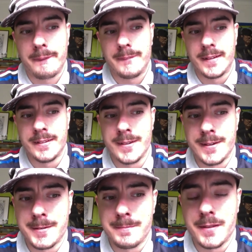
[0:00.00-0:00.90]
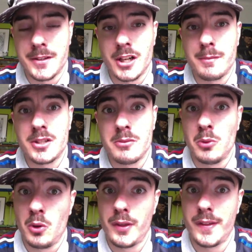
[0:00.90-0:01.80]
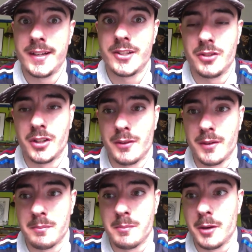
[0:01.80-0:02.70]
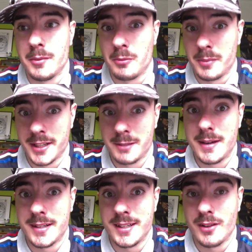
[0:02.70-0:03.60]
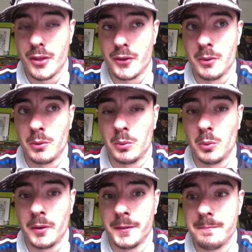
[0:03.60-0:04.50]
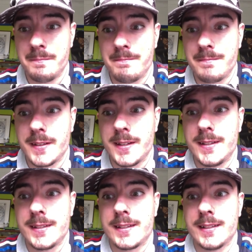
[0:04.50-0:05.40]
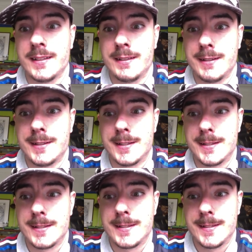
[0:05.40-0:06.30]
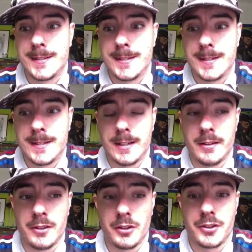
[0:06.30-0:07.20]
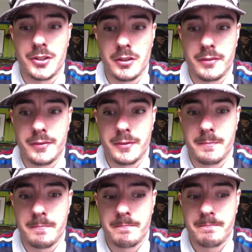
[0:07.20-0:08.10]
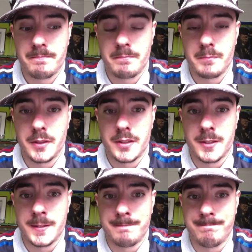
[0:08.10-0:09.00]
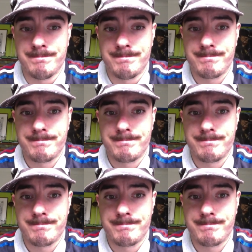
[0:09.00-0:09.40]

And um, there's going to be some more things you're going to might not be expecting in 311, uh, and other stuff. But um,